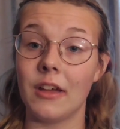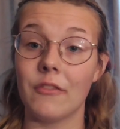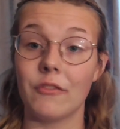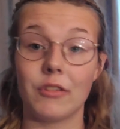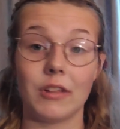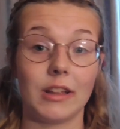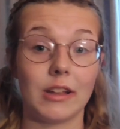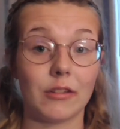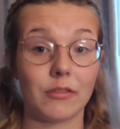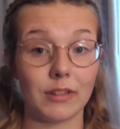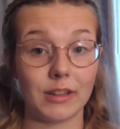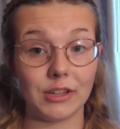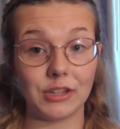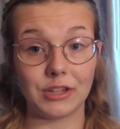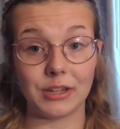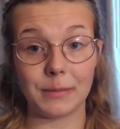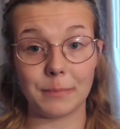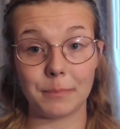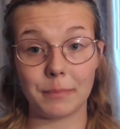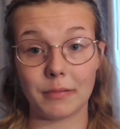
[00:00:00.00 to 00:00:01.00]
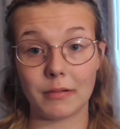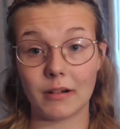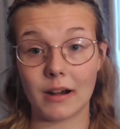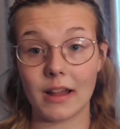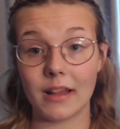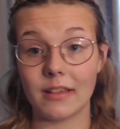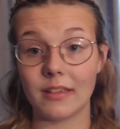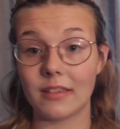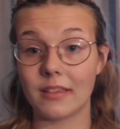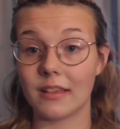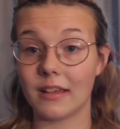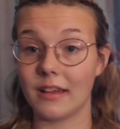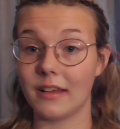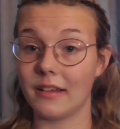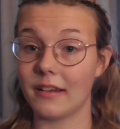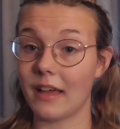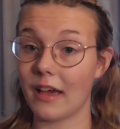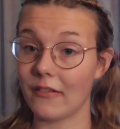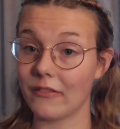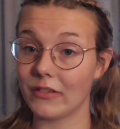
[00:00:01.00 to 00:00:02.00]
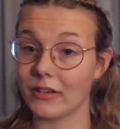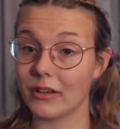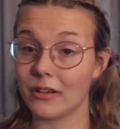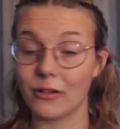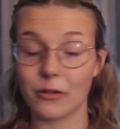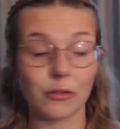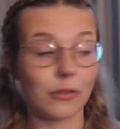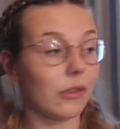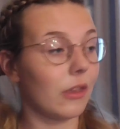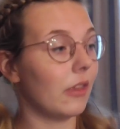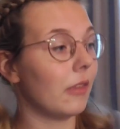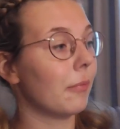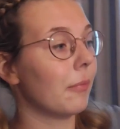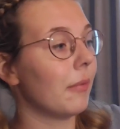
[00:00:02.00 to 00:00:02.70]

for like a really cheap price and having to use less